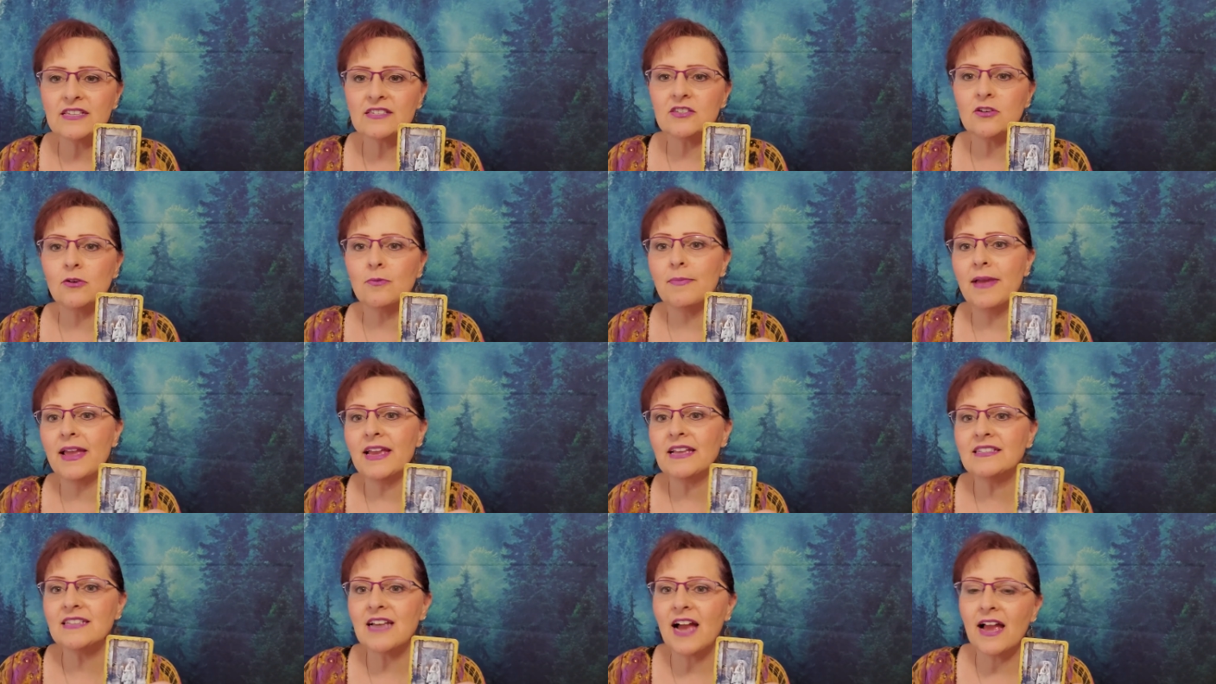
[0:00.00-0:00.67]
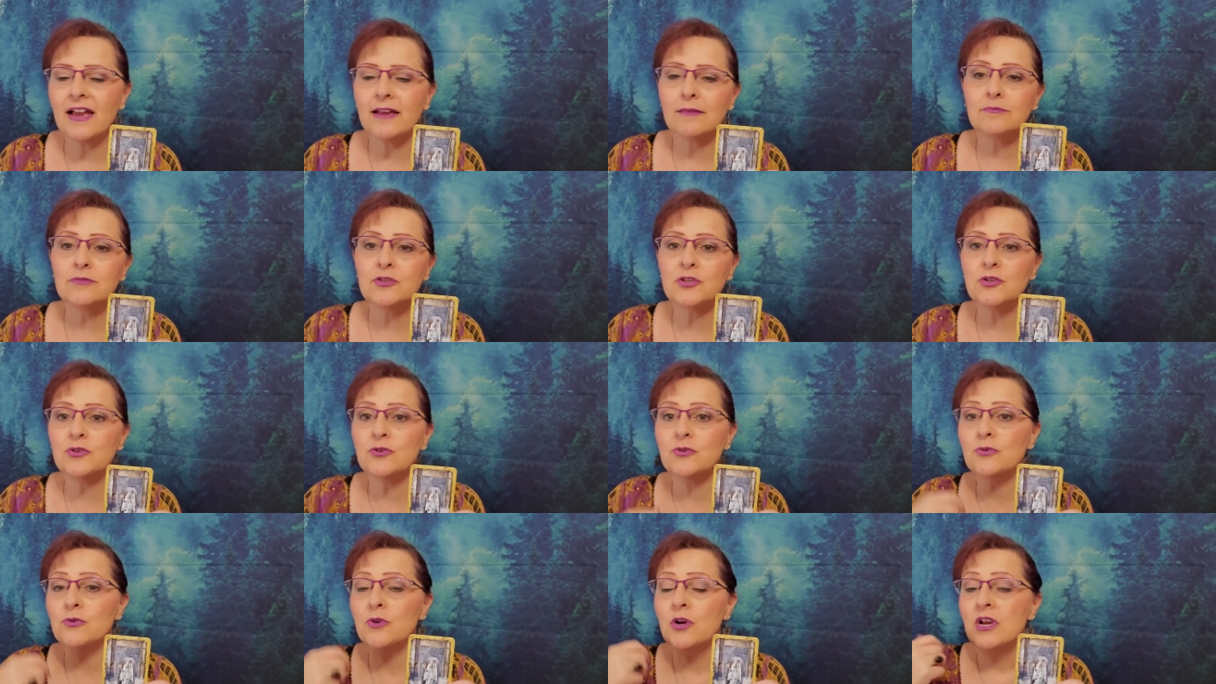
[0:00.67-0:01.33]
So make time
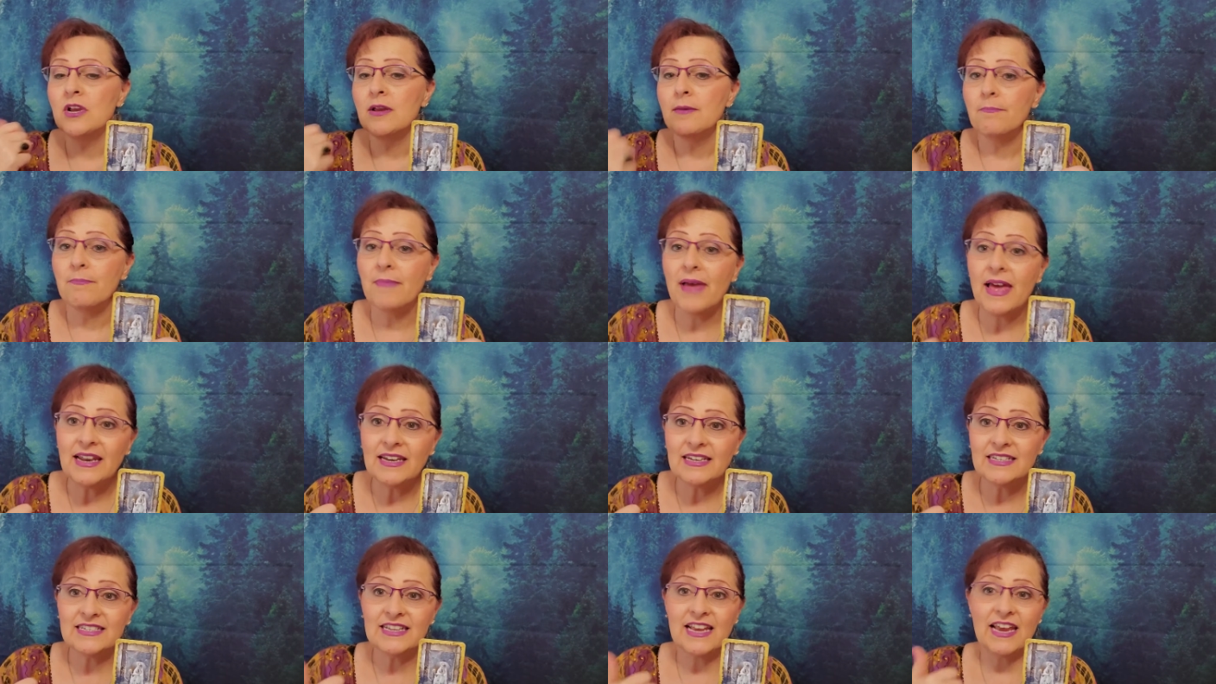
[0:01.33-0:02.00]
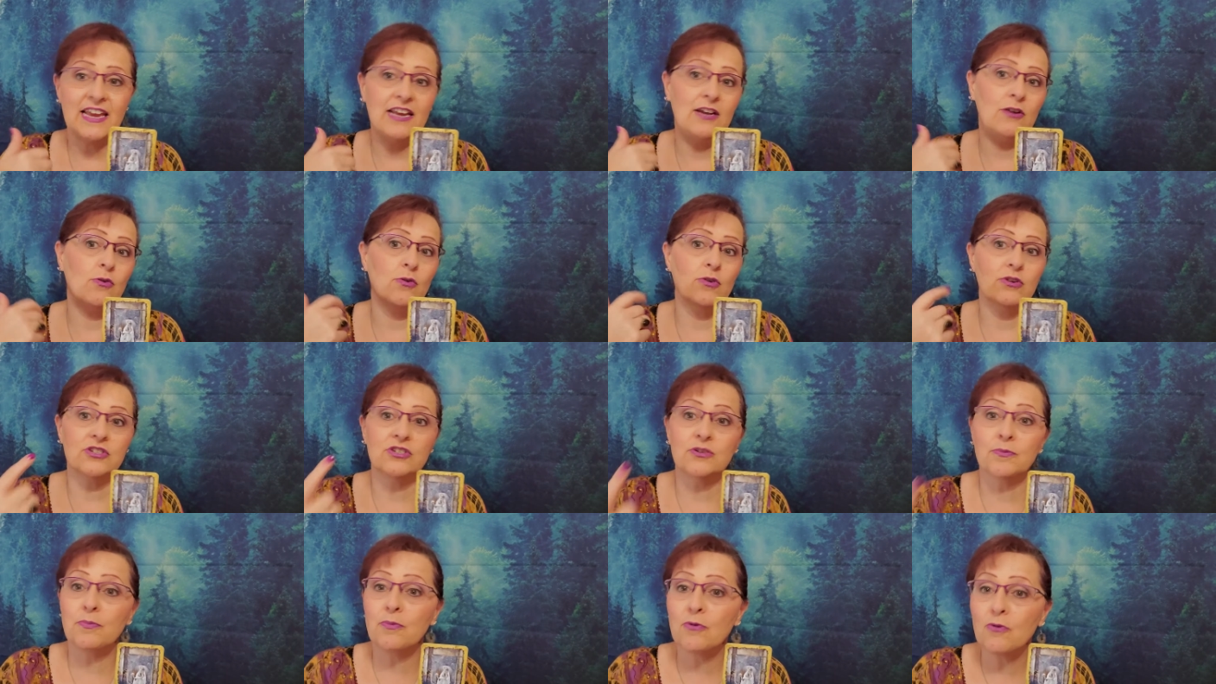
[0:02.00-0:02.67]
to meditate or
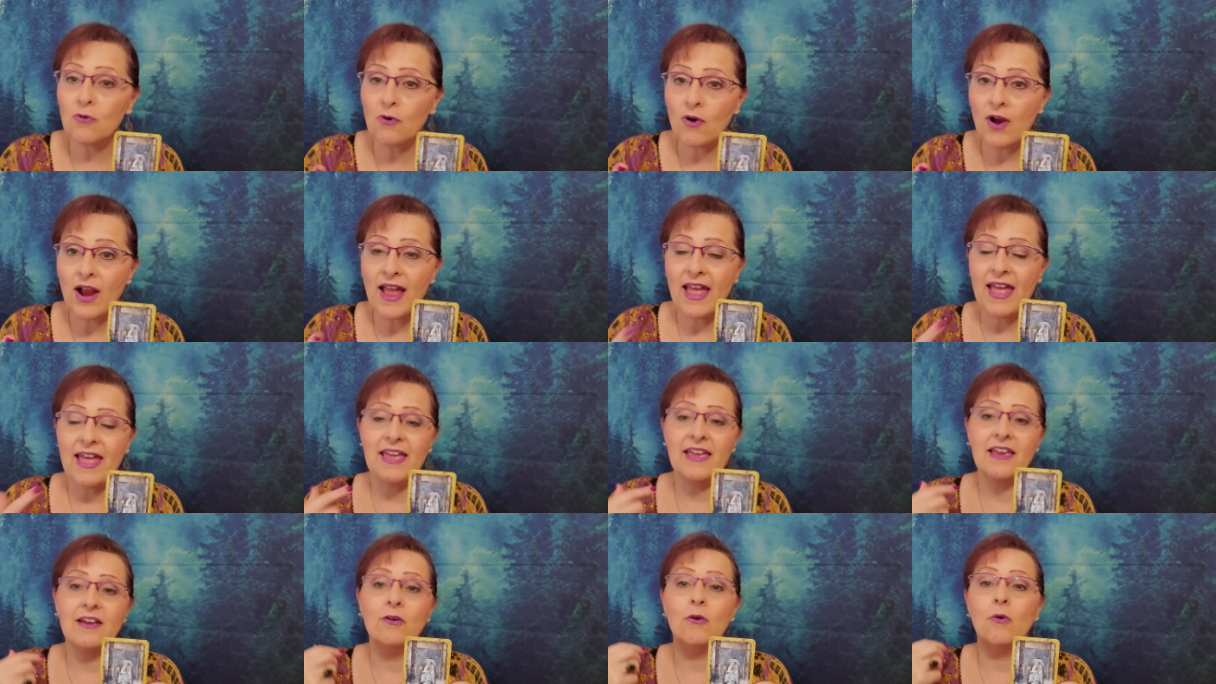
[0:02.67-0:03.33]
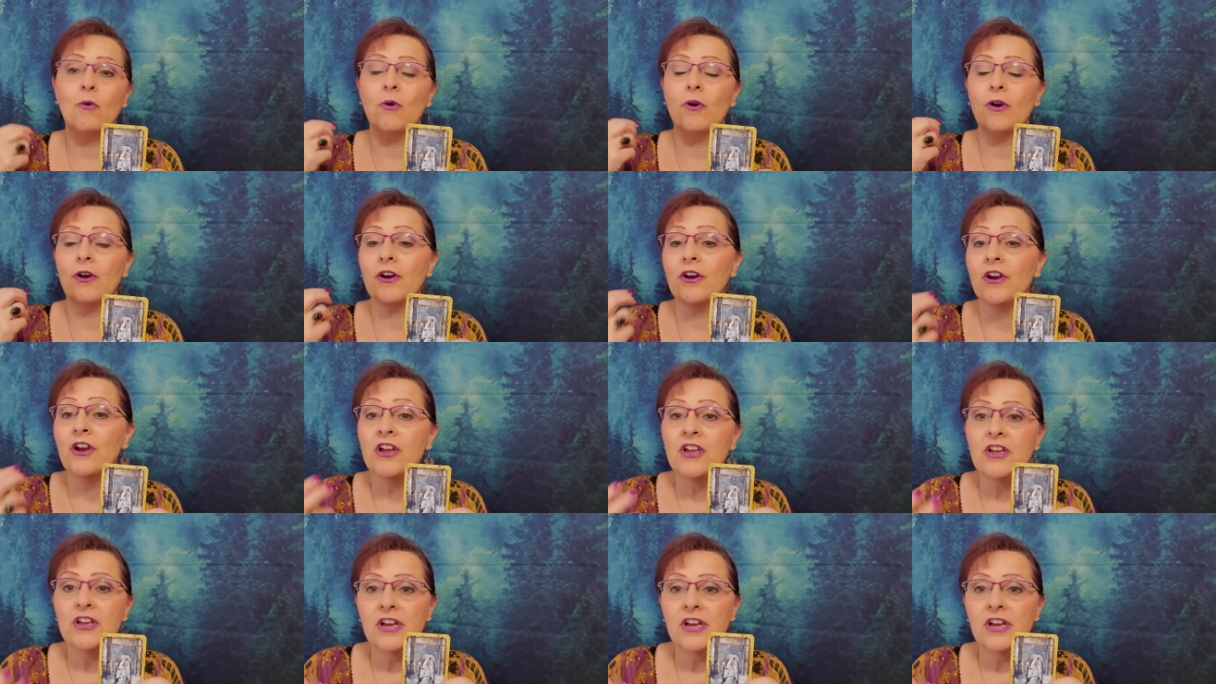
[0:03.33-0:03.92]
to pray or,